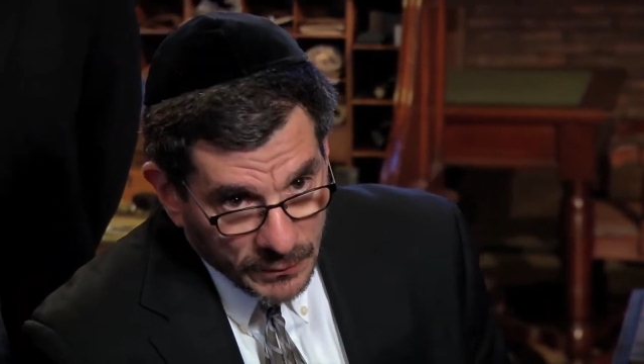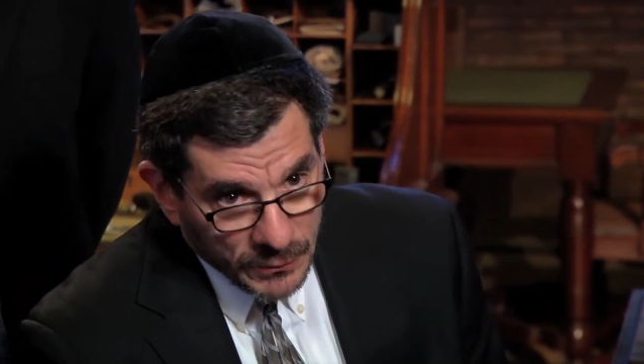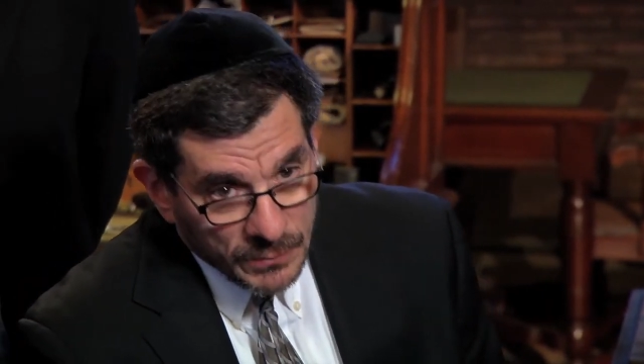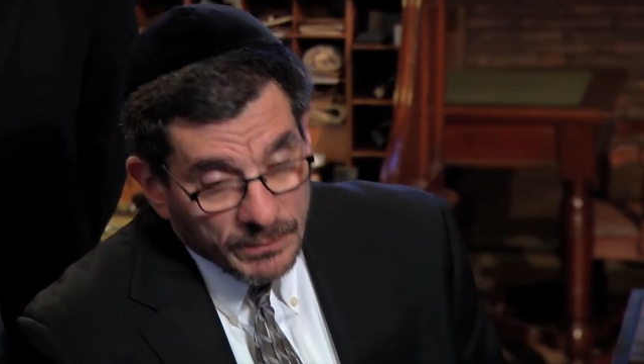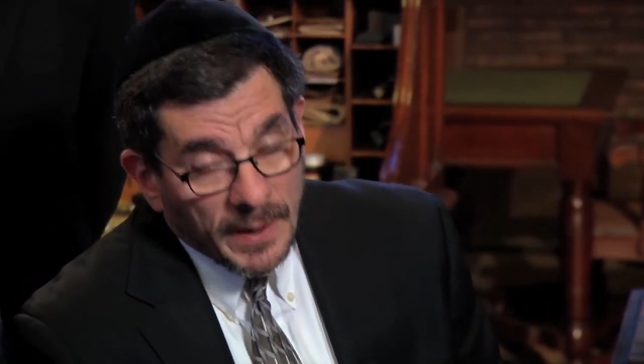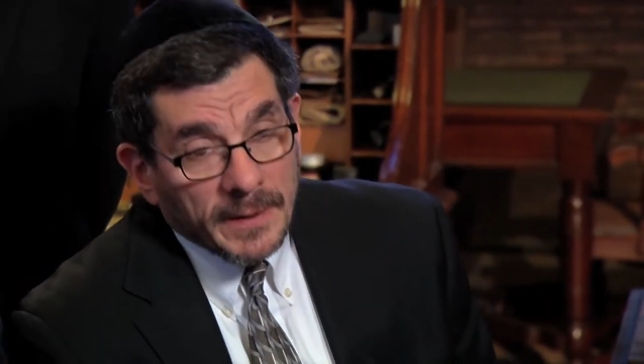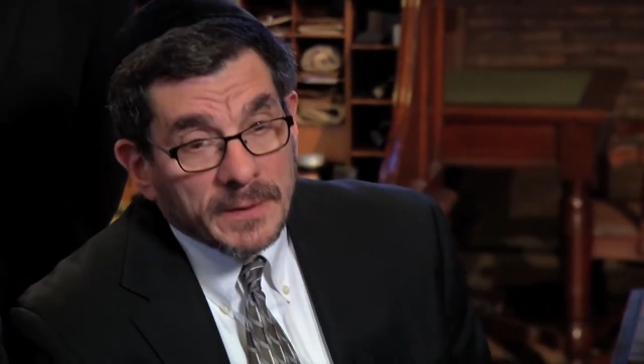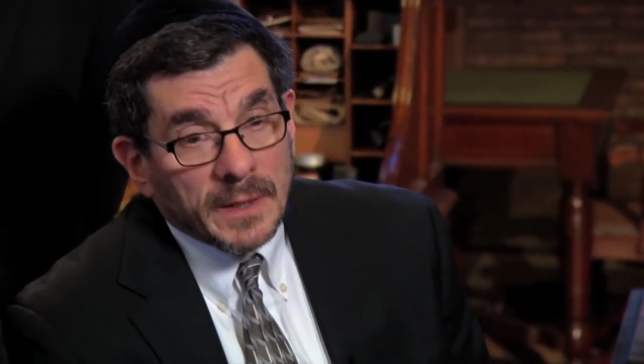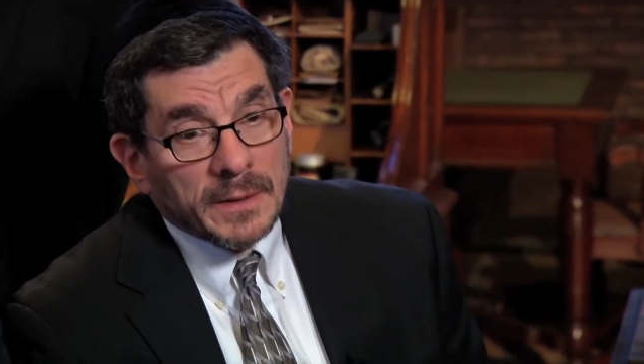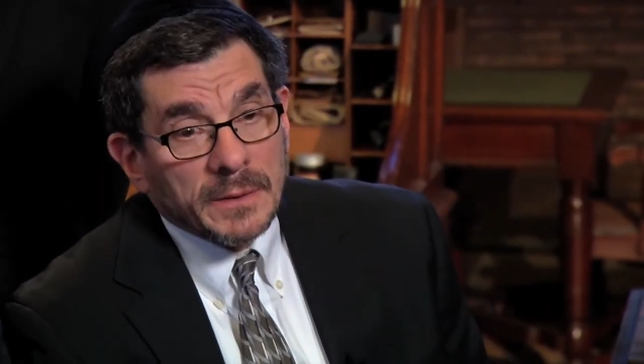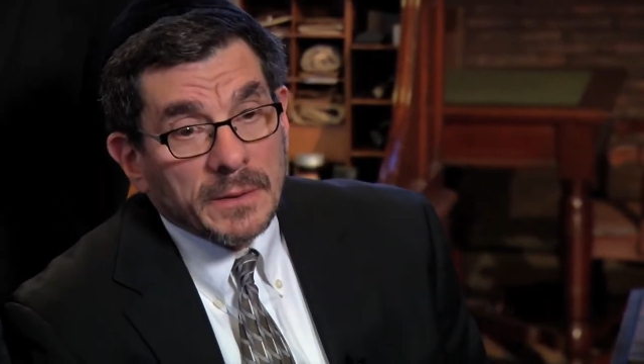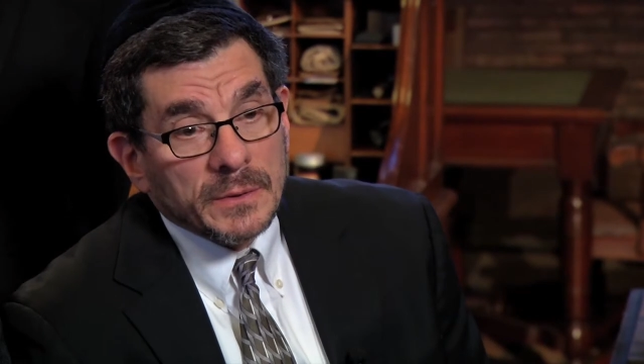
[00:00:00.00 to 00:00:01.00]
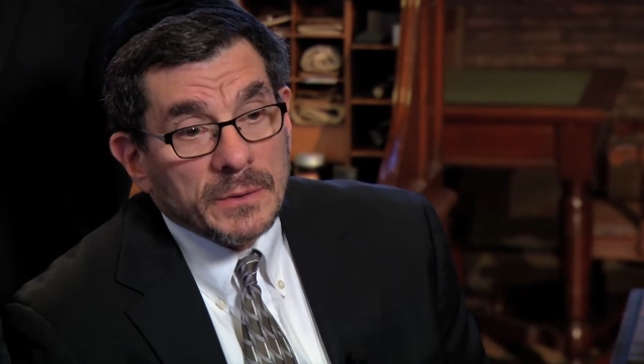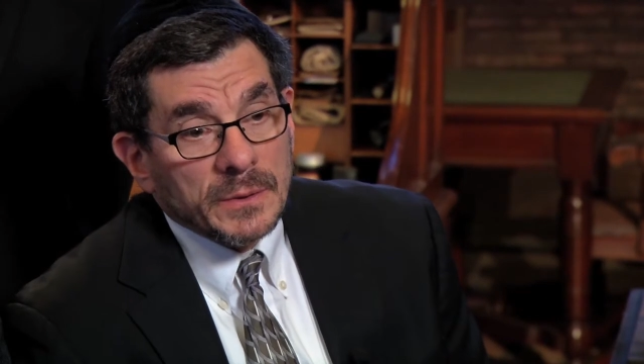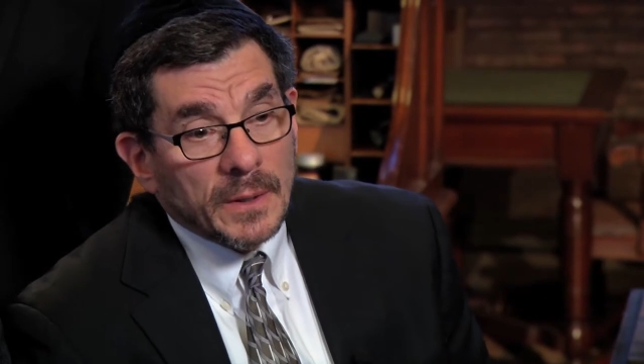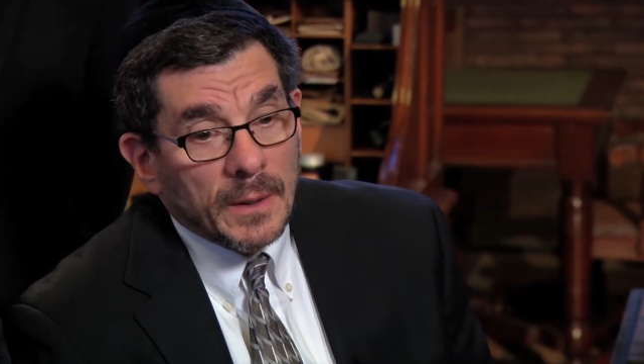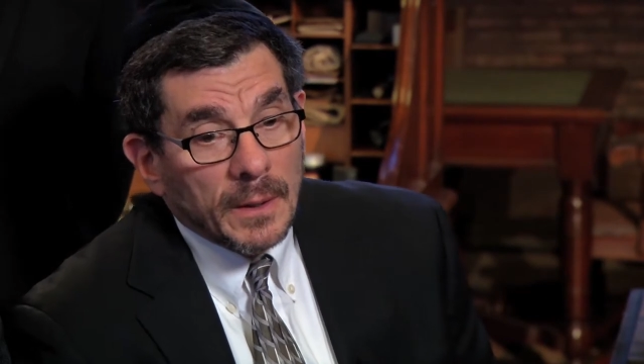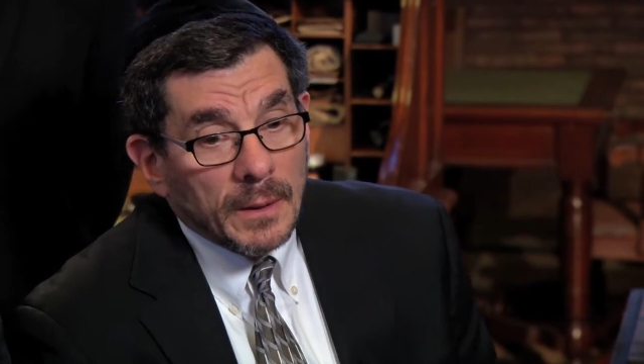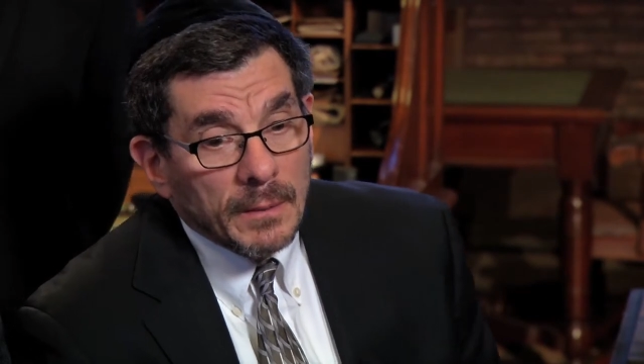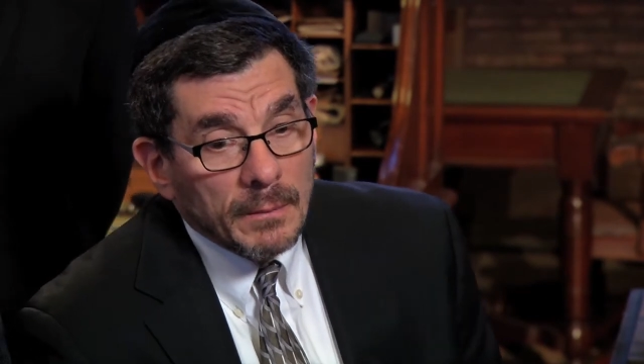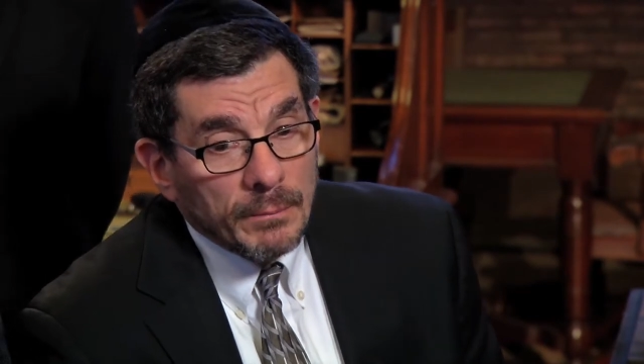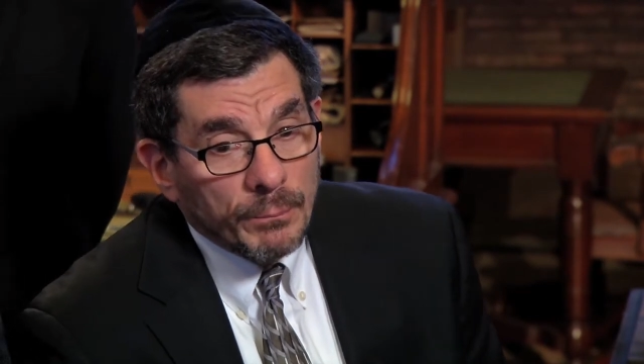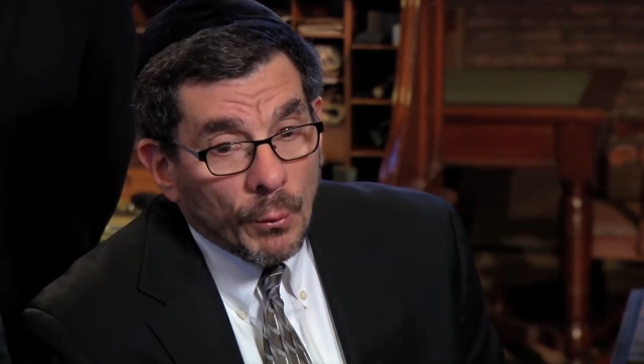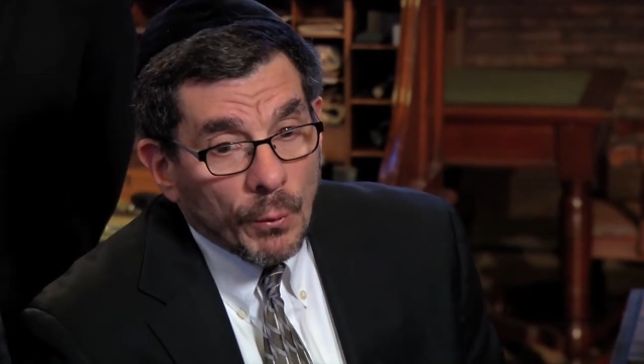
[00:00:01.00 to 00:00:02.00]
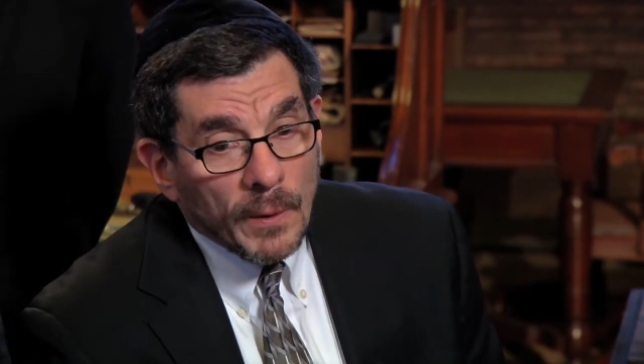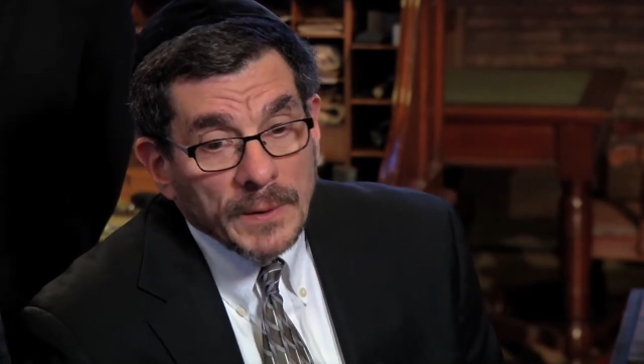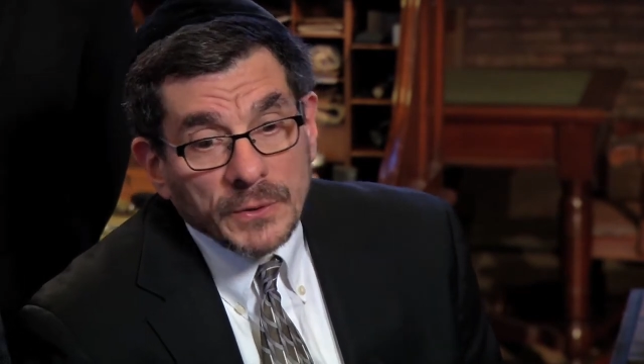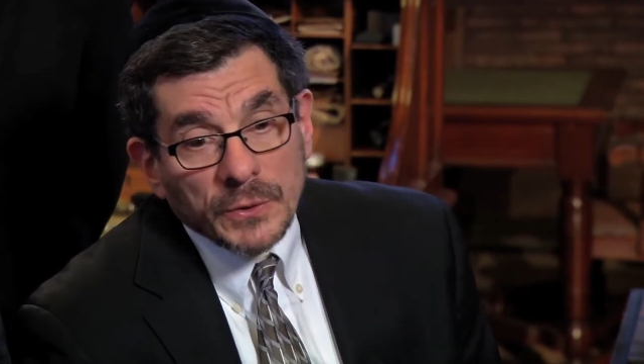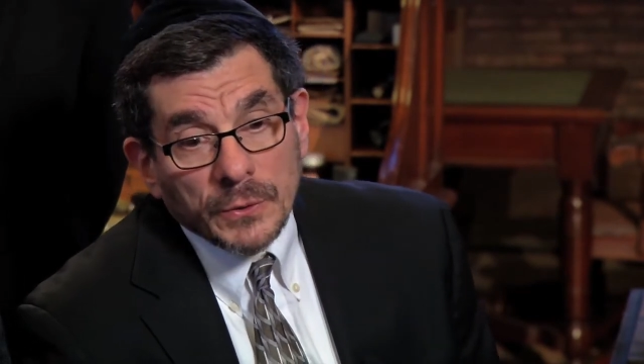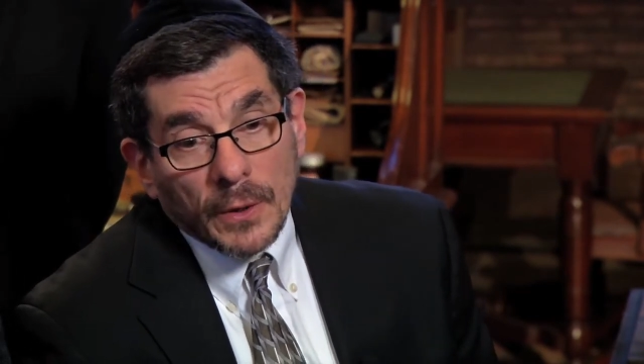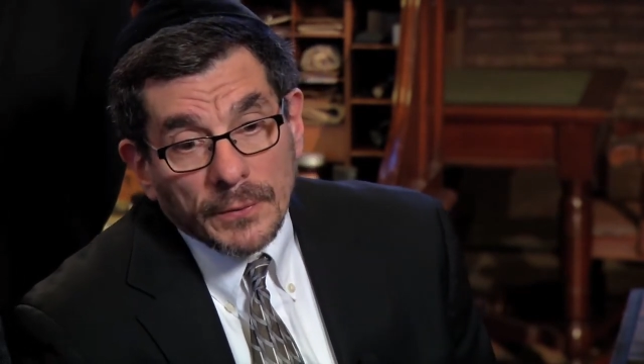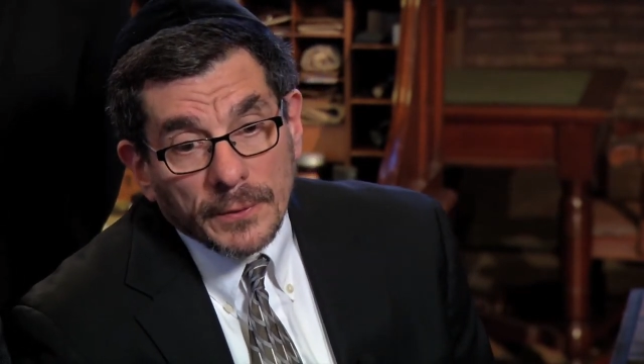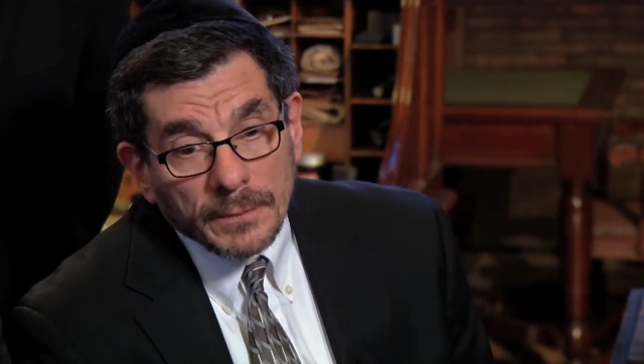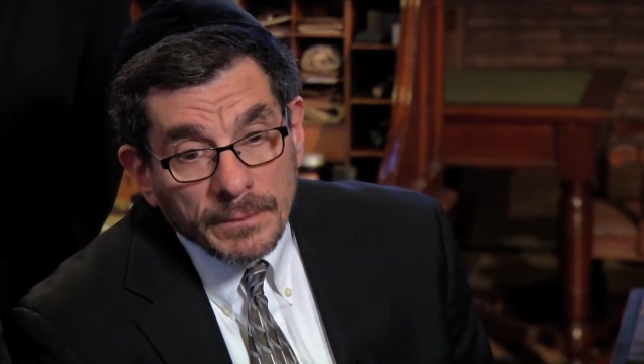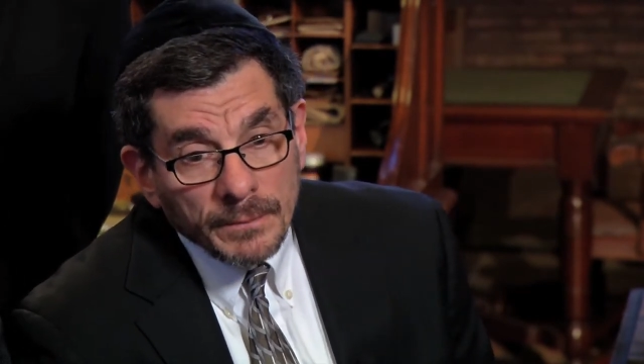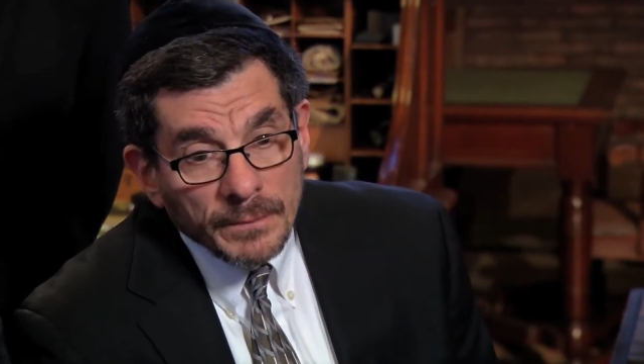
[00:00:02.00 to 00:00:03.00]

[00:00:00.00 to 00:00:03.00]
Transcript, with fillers: used in pyrotechnics. Uh, boron is another.